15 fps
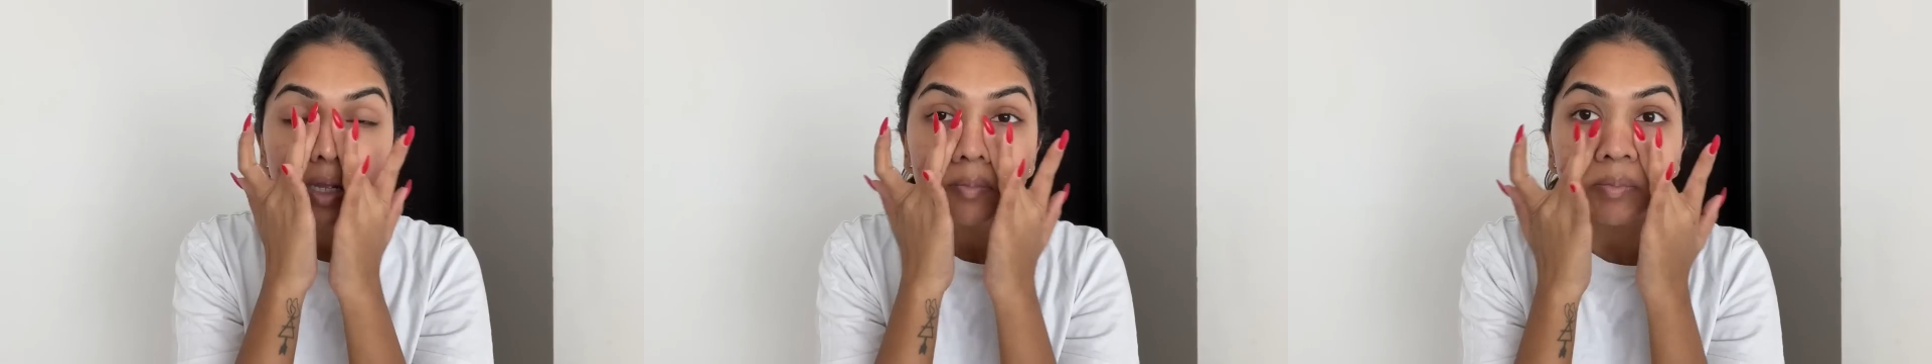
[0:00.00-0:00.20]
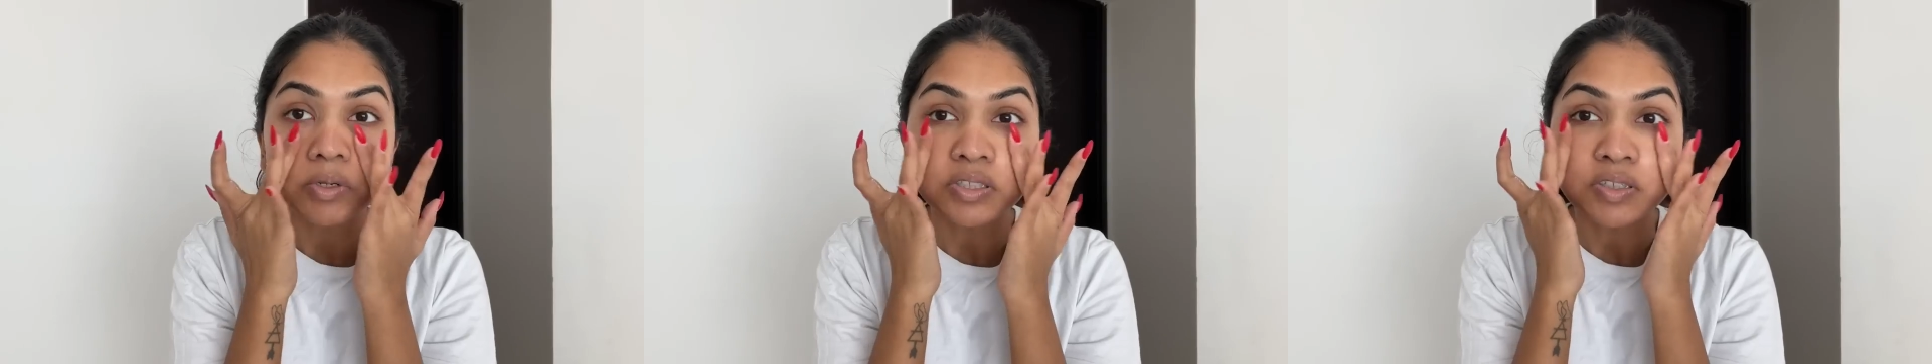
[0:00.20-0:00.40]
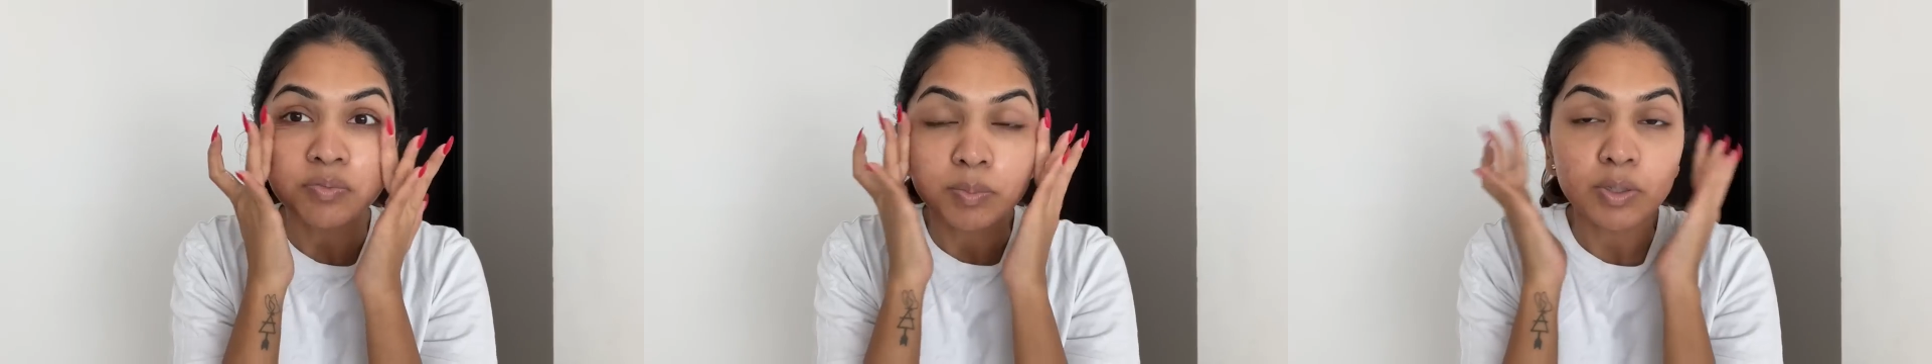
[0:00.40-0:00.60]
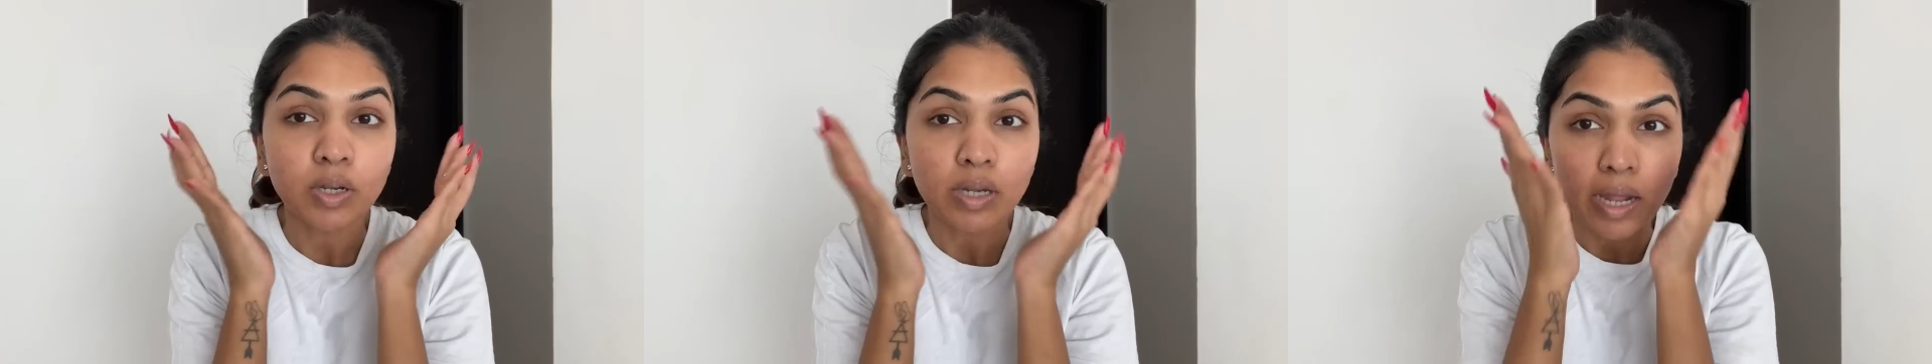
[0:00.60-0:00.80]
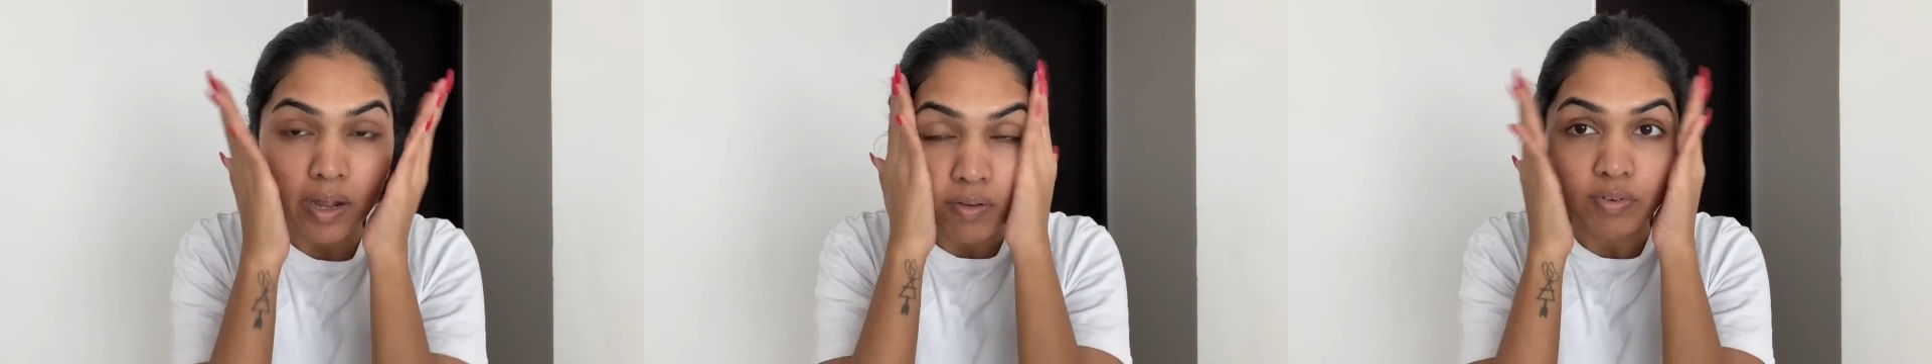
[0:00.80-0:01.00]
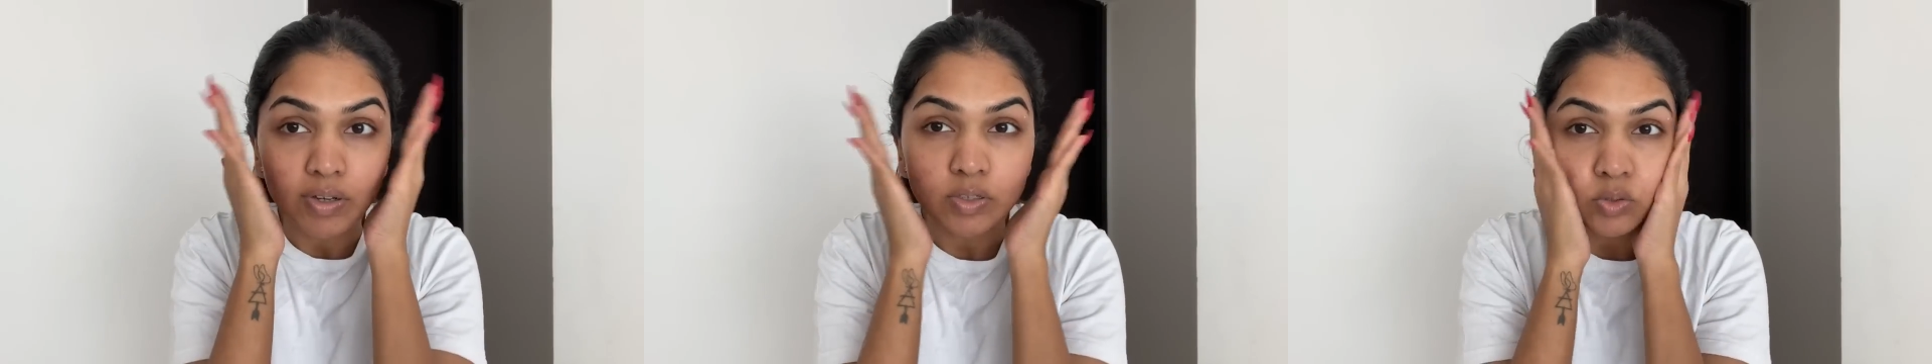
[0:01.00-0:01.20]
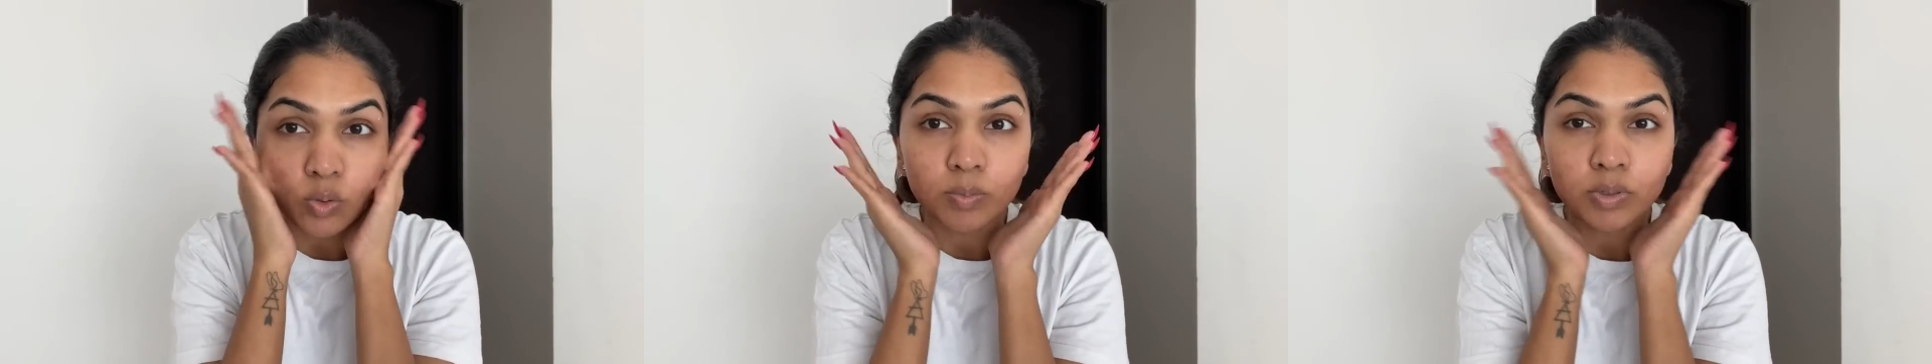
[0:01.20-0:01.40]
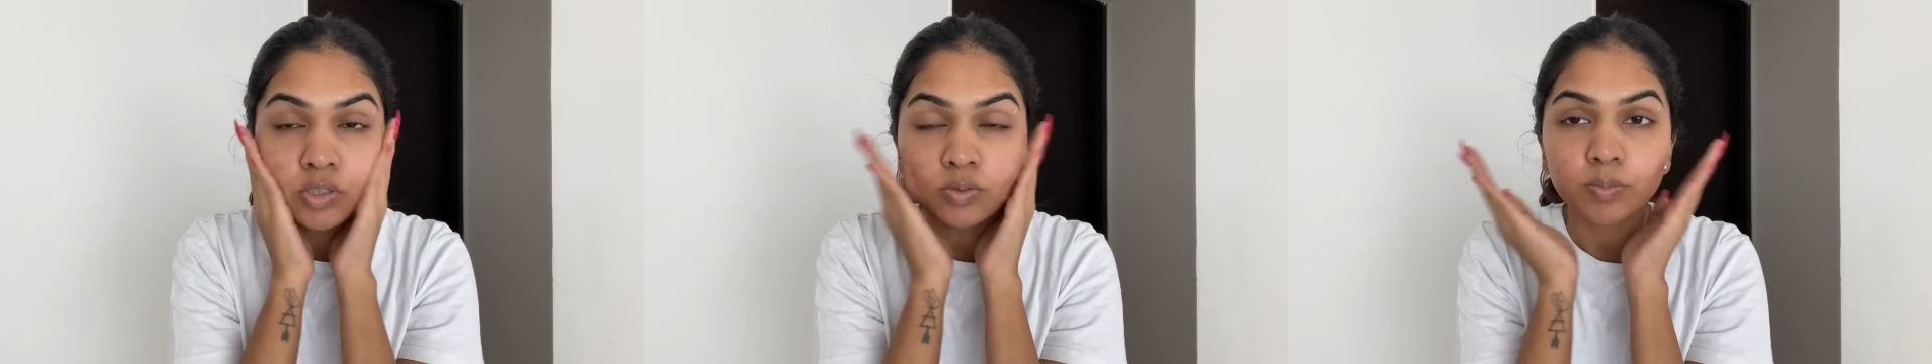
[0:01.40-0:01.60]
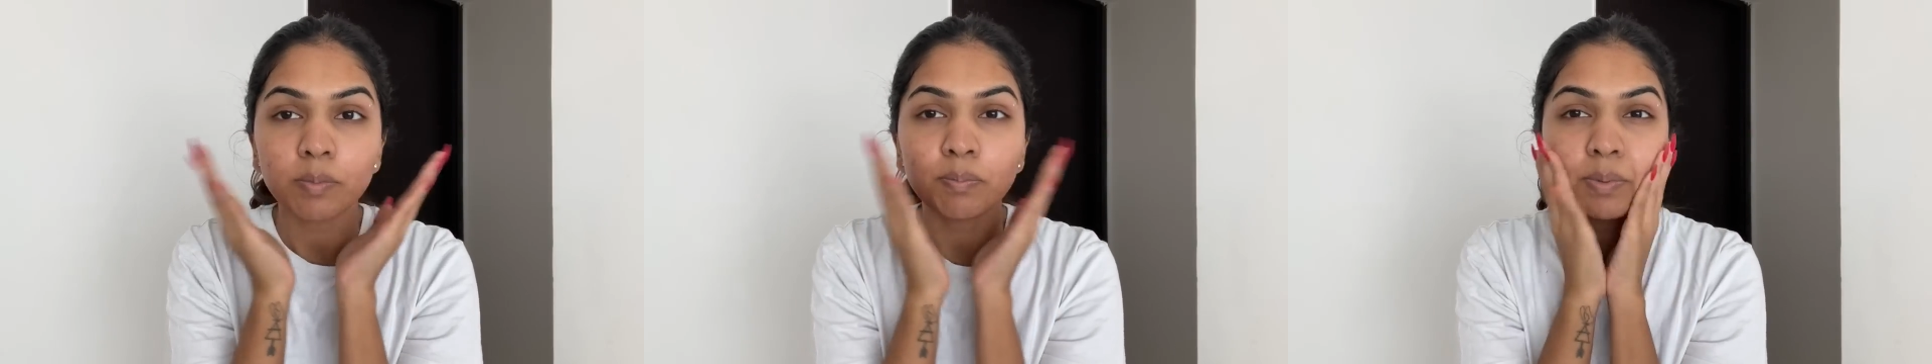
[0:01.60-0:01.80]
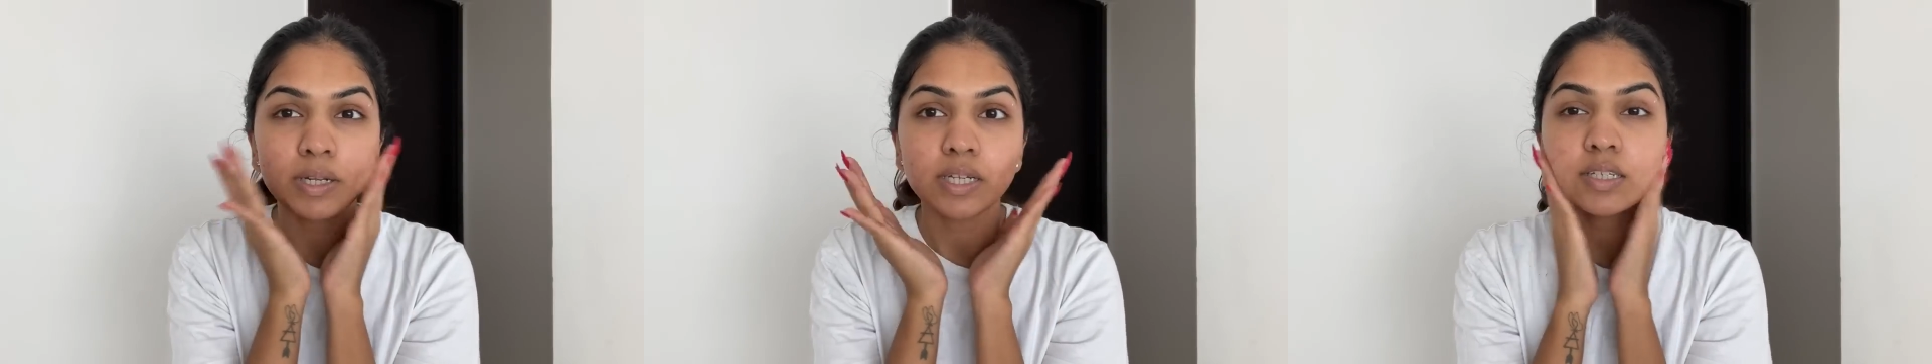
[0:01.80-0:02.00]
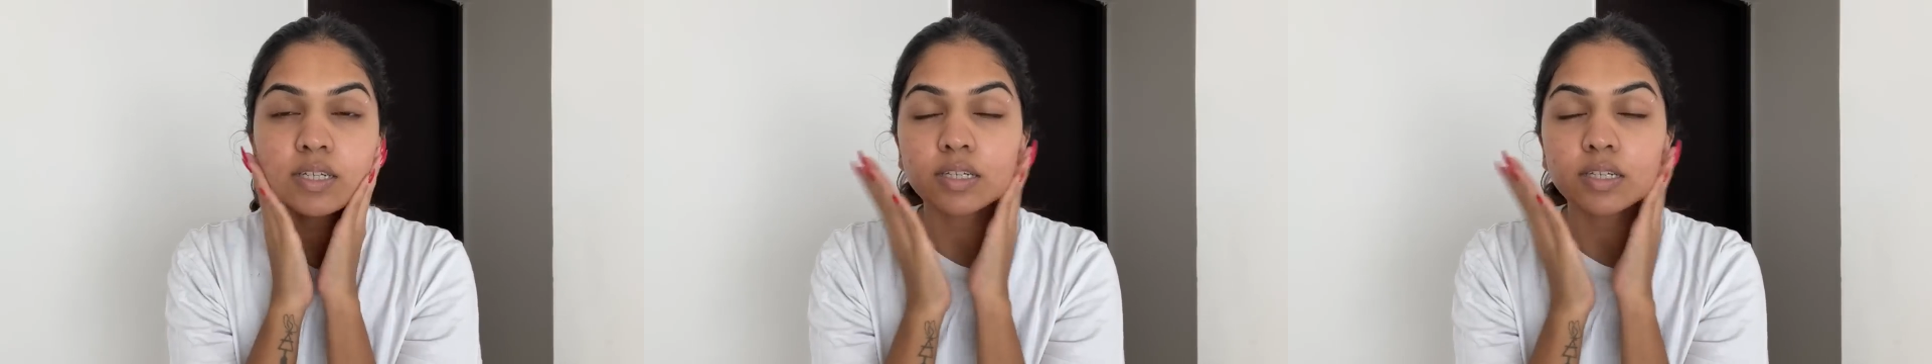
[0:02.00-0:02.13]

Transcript: Because I've been having so much on my plates